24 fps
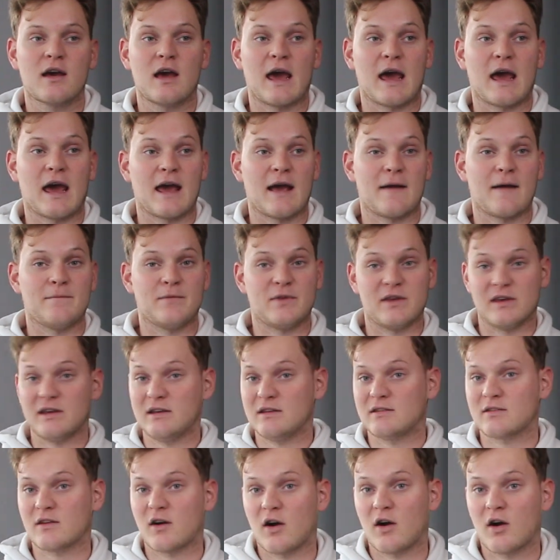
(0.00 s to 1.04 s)
and
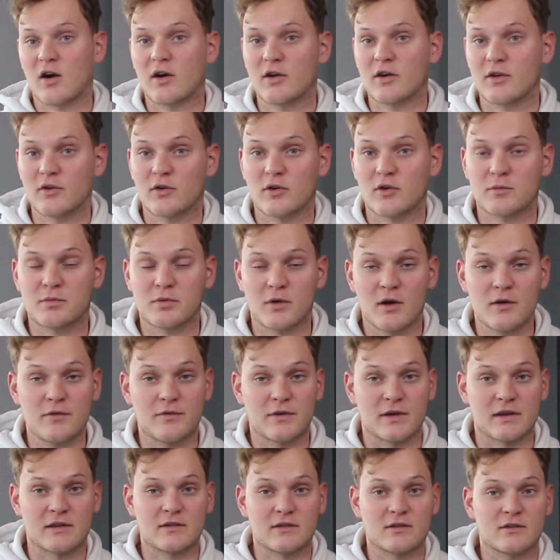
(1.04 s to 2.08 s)
these are your
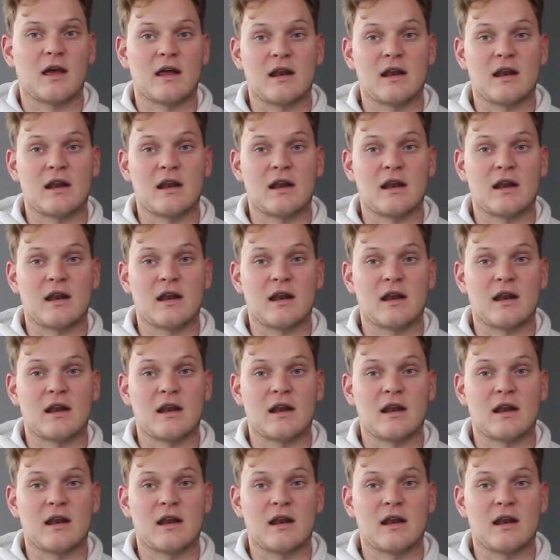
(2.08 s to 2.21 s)
profits.